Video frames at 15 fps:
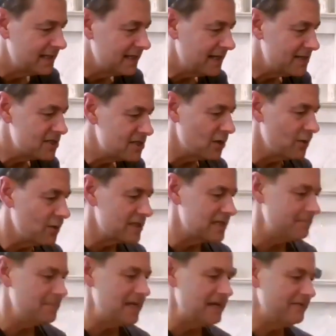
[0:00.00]
And so it's a
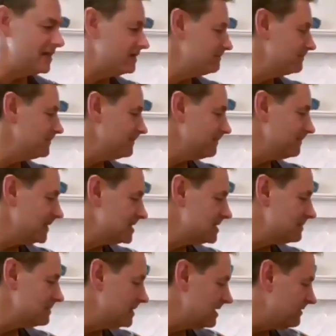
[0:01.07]
bit of a, it's
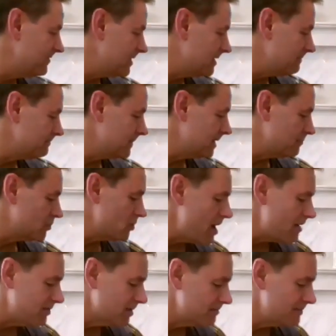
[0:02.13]
a bit of a, um, a
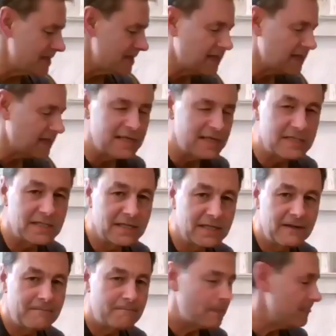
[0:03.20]
problem because
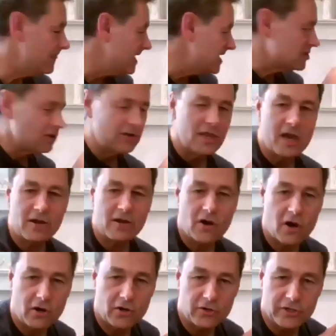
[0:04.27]
these are a lot
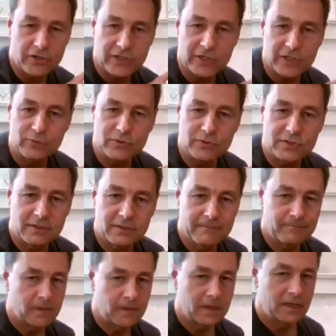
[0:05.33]
harder to use.
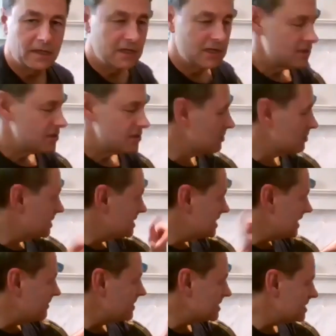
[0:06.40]
So to
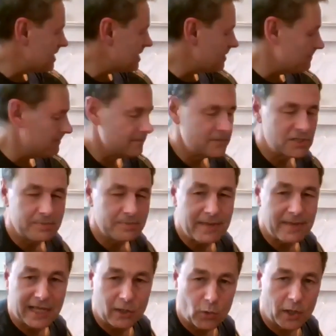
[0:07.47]
set this up to
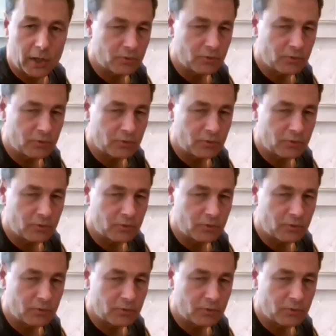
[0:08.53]
make it work